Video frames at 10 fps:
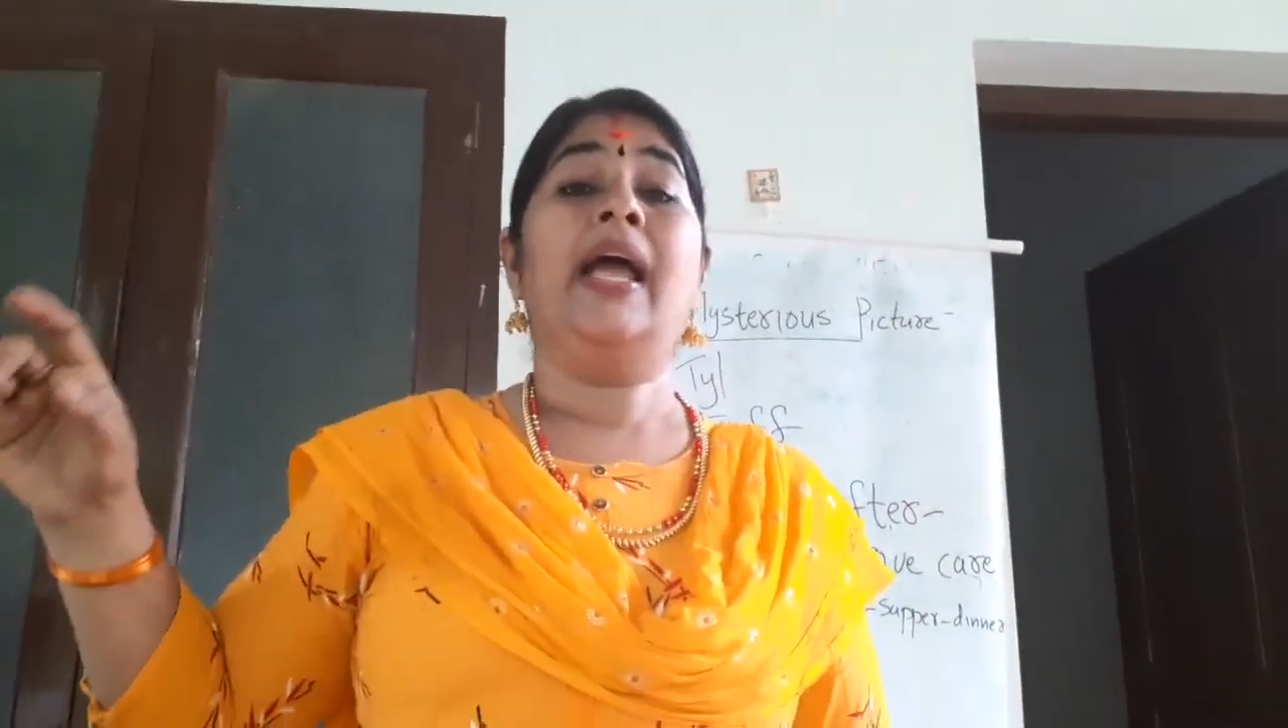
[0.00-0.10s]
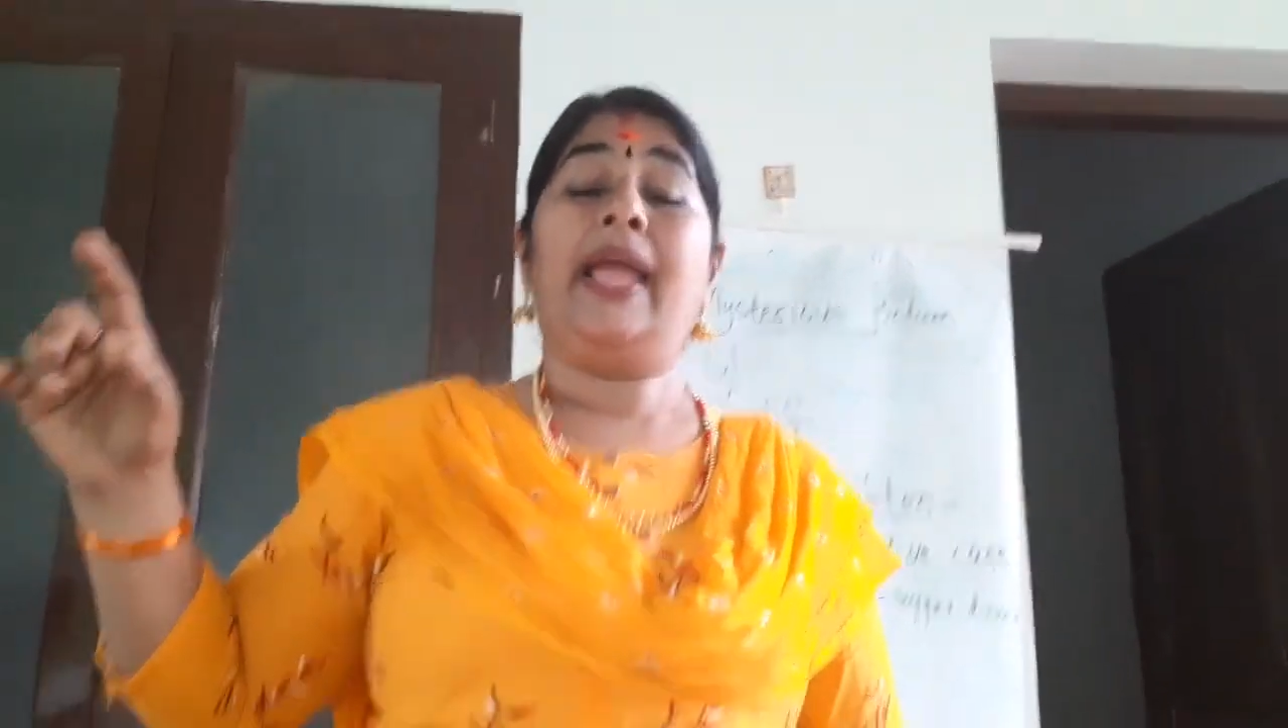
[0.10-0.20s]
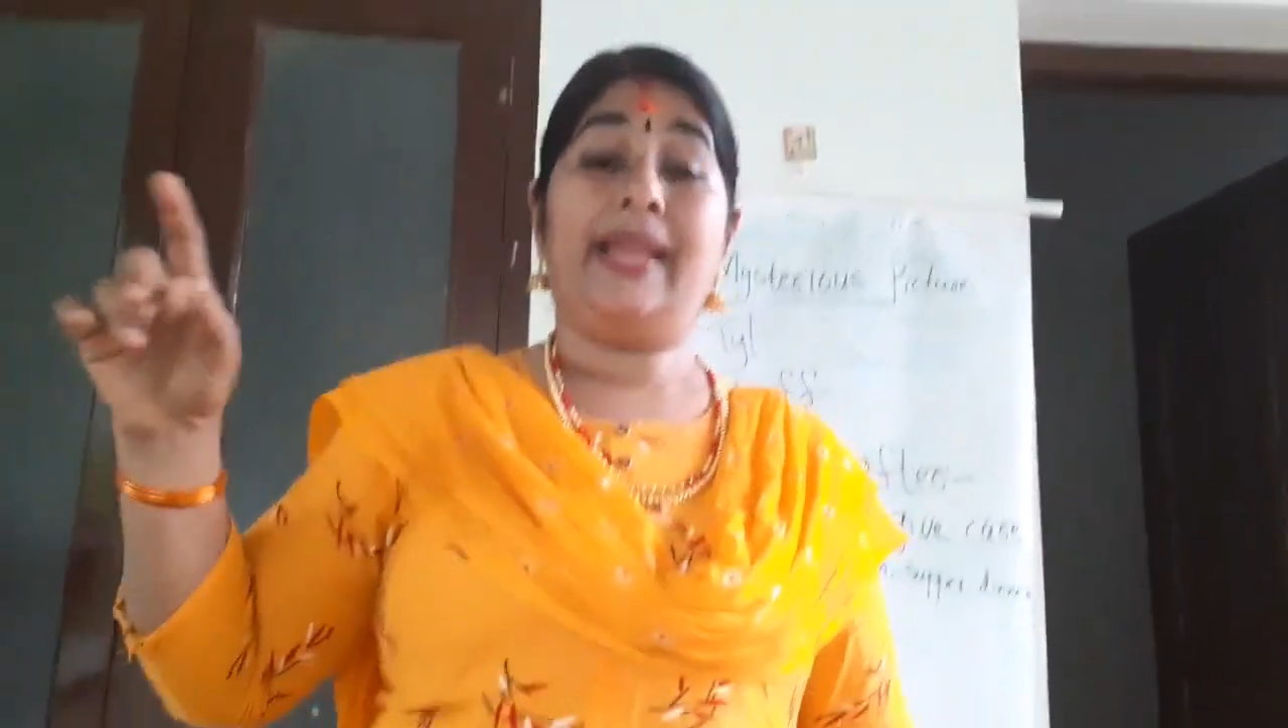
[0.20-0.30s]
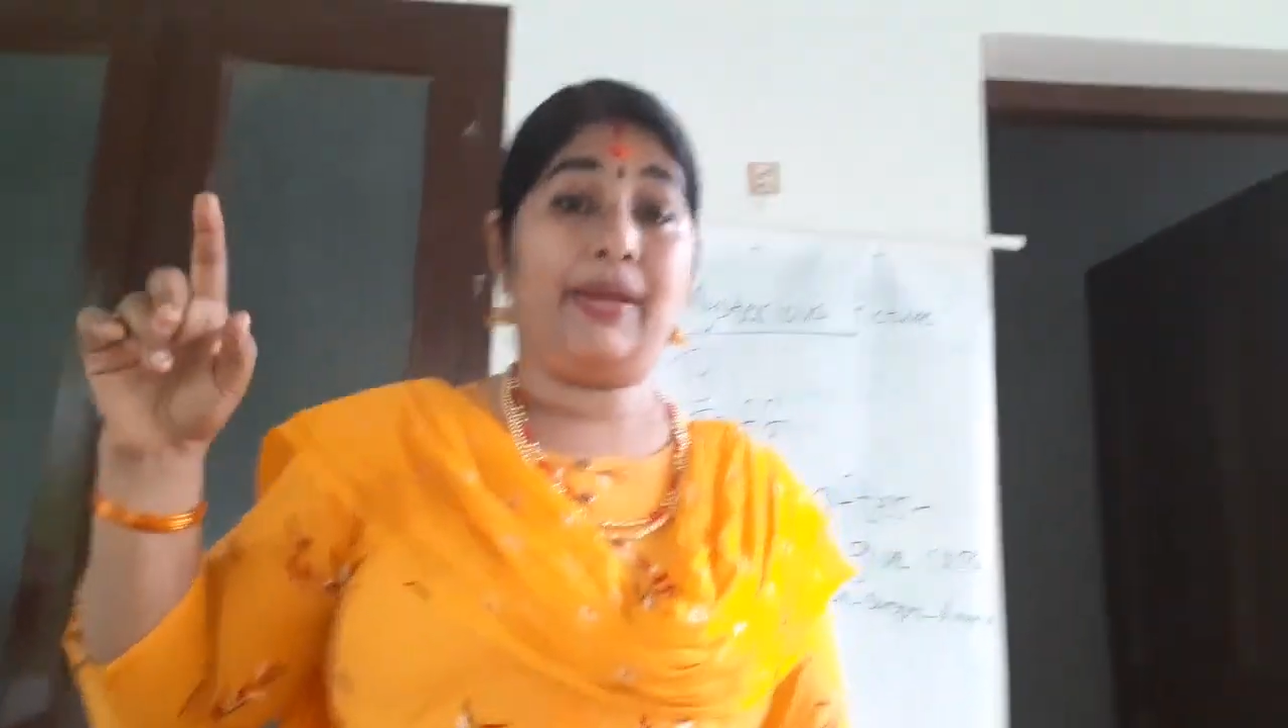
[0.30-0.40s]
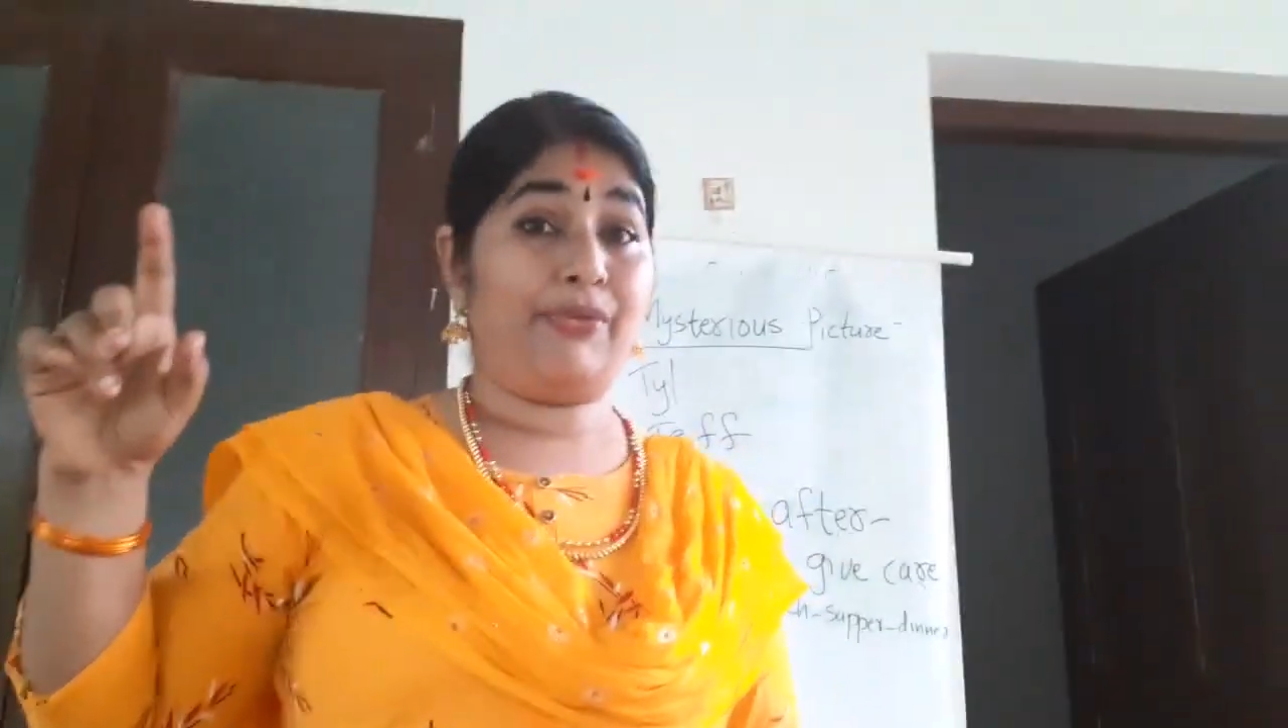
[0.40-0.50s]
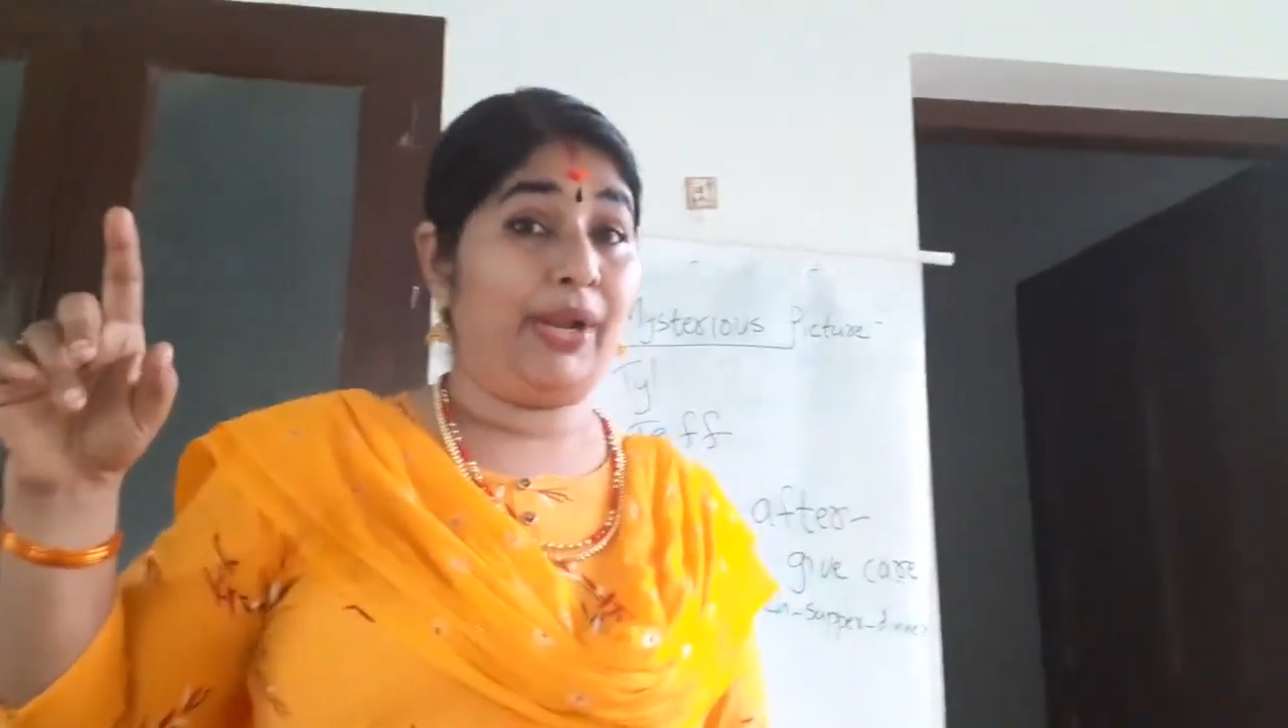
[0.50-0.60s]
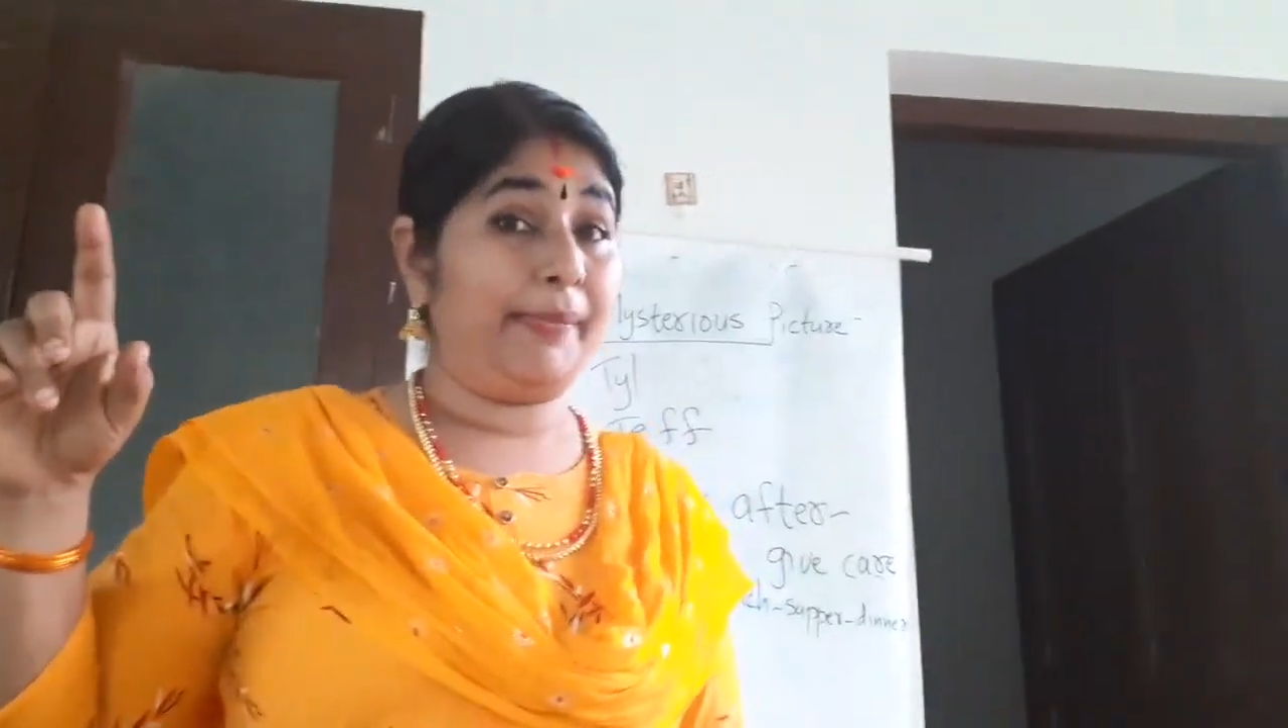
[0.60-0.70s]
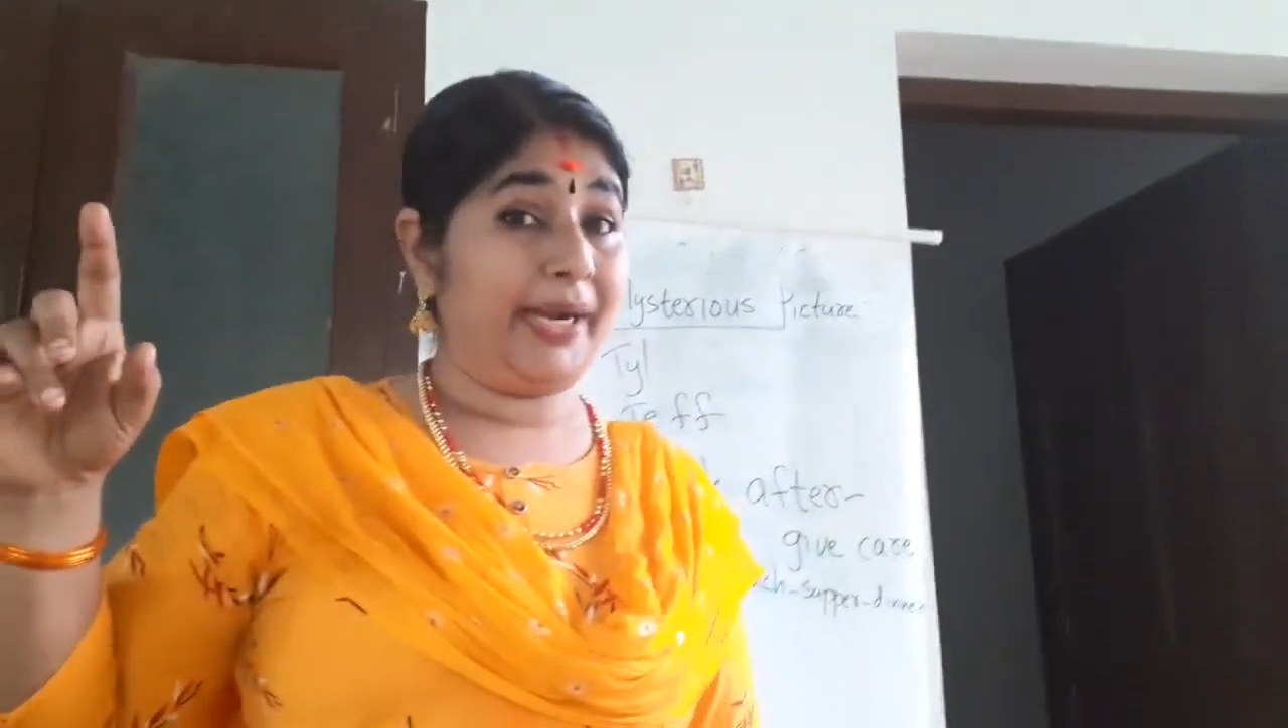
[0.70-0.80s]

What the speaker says: in the film